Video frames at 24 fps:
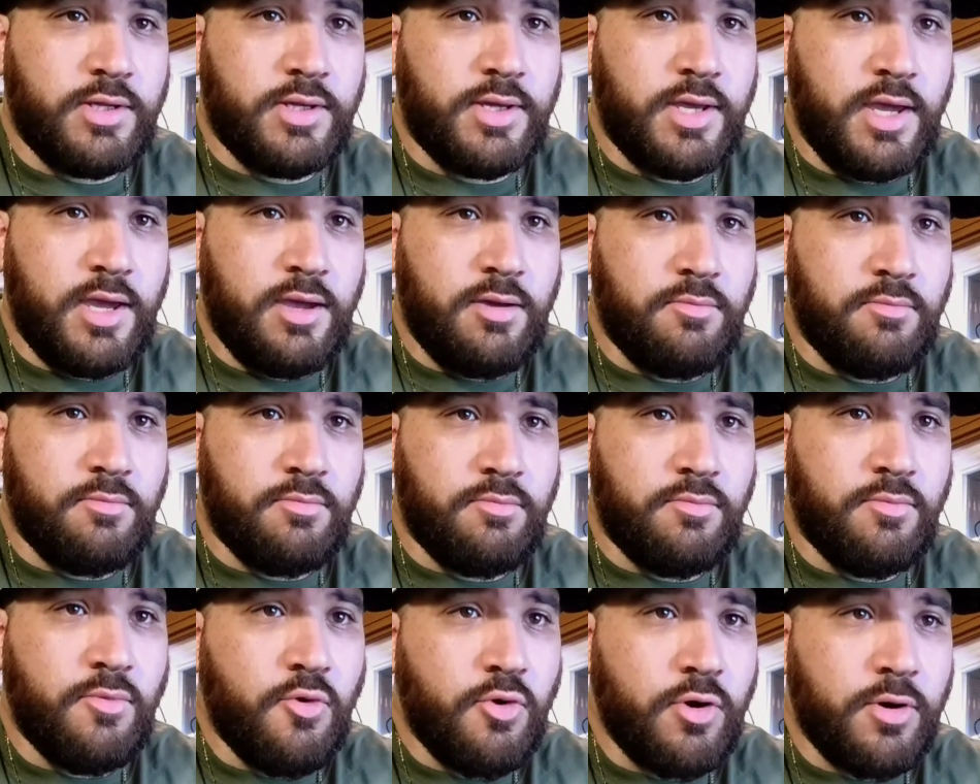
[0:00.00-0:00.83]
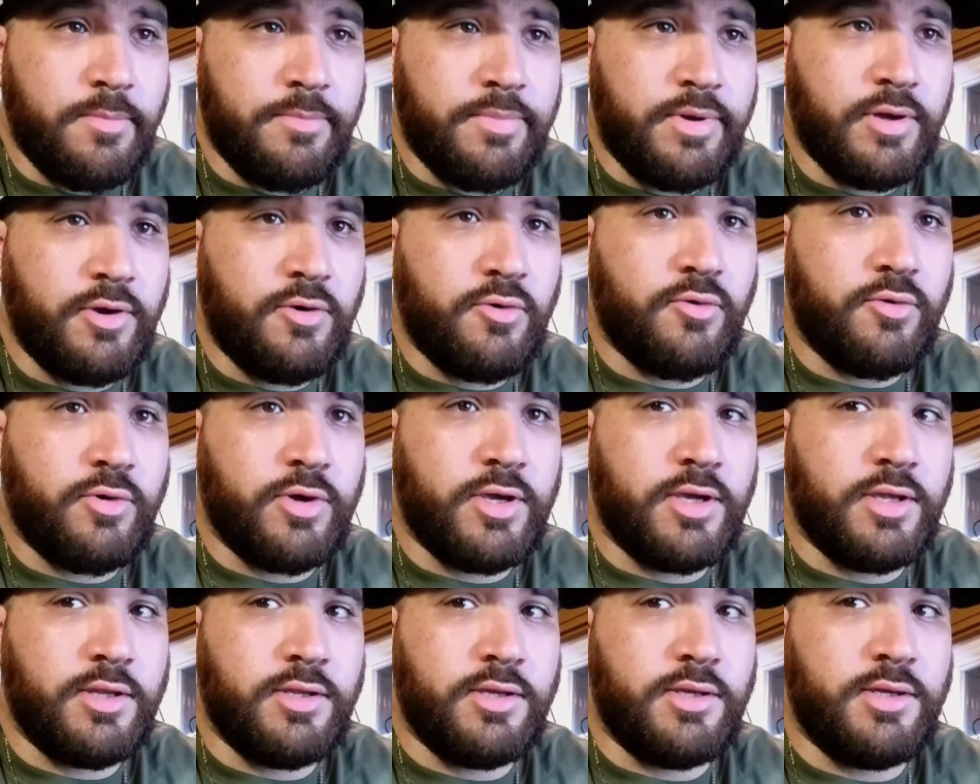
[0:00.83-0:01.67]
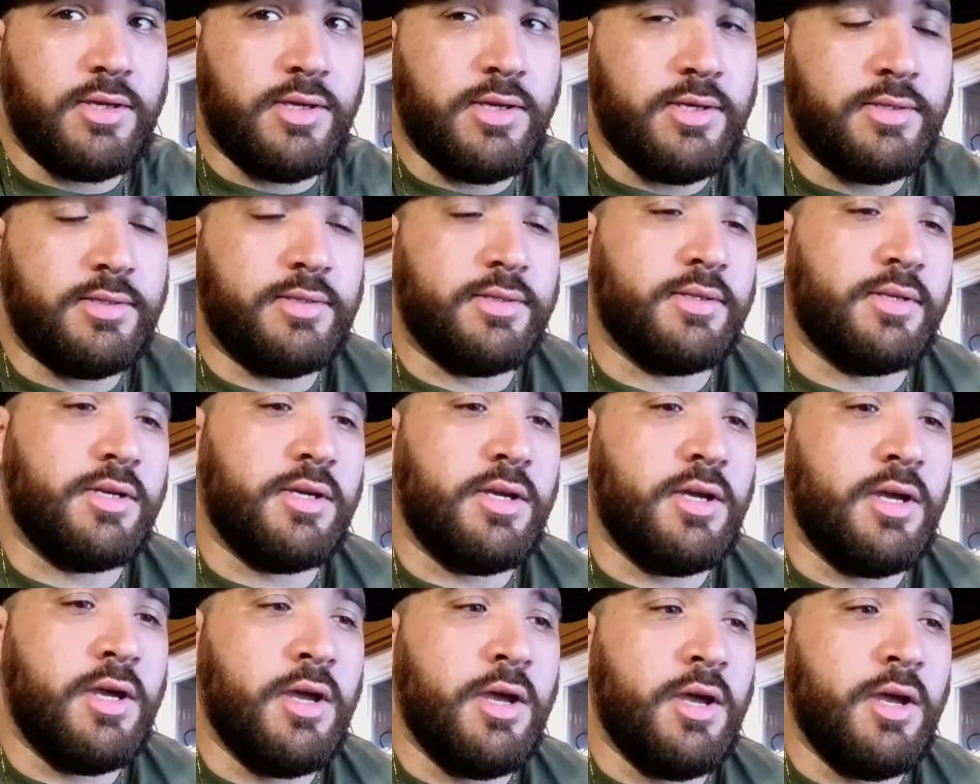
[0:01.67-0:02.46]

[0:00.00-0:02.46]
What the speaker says: get more Bitcoin easily.